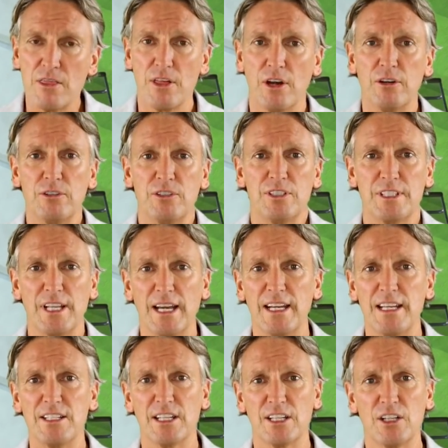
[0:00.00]
Those
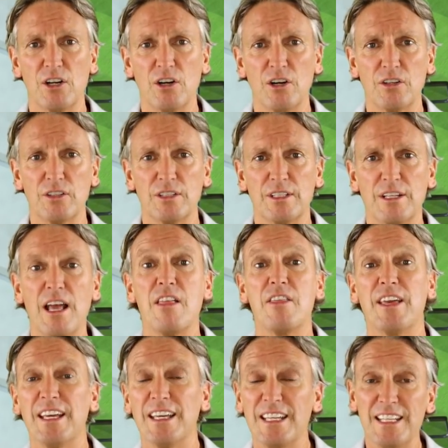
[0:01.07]
days are gone.
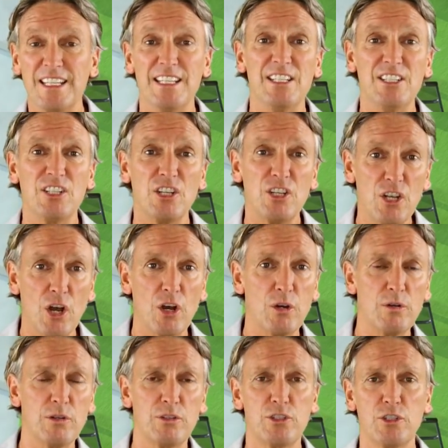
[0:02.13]
There is
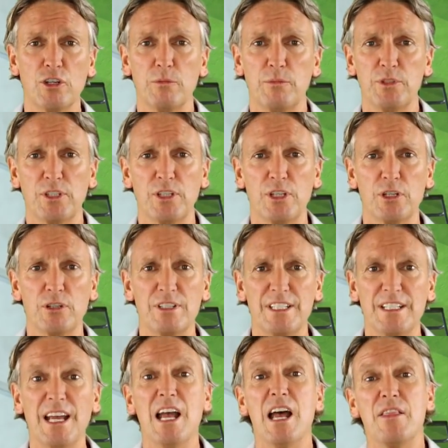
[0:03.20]
no job
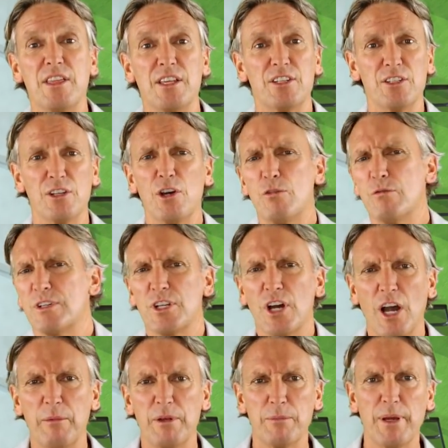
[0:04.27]
security. There's no
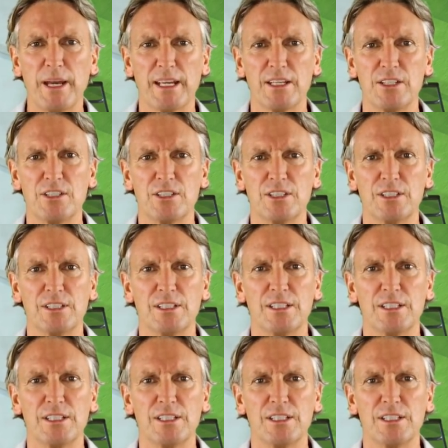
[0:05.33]
retirement package.